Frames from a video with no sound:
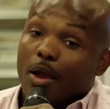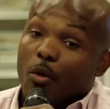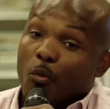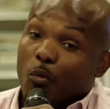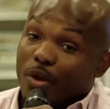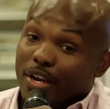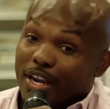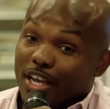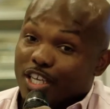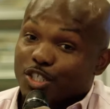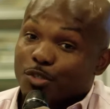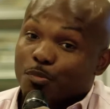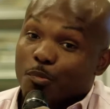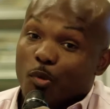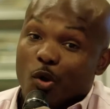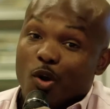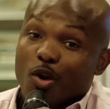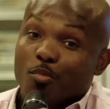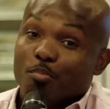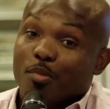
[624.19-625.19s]
when I
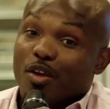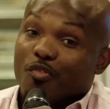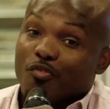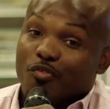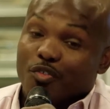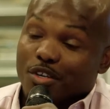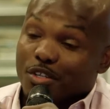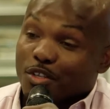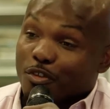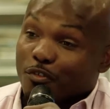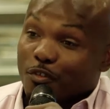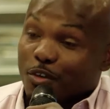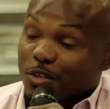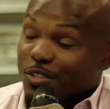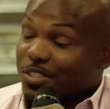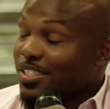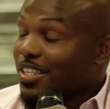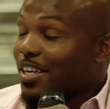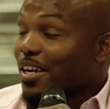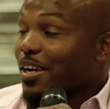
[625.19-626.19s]
sparred my friend the
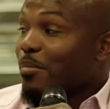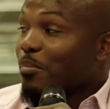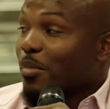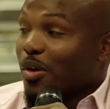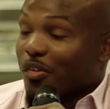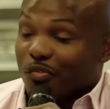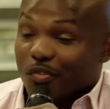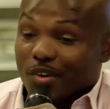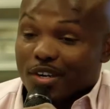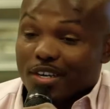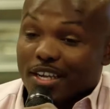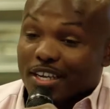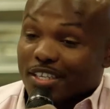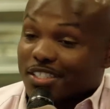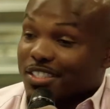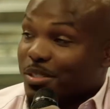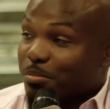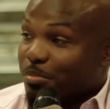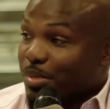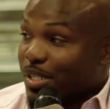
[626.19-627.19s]
first time, my friend
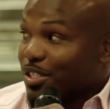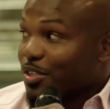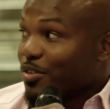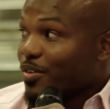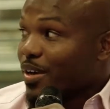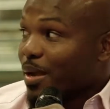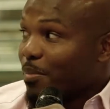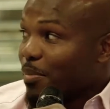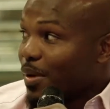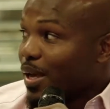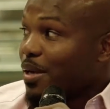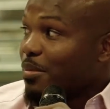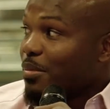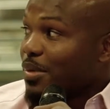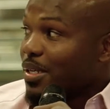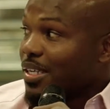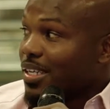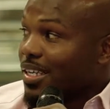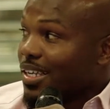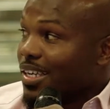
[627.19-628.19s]
actually beat the crap out of
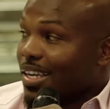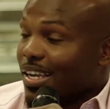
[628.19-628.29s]
me.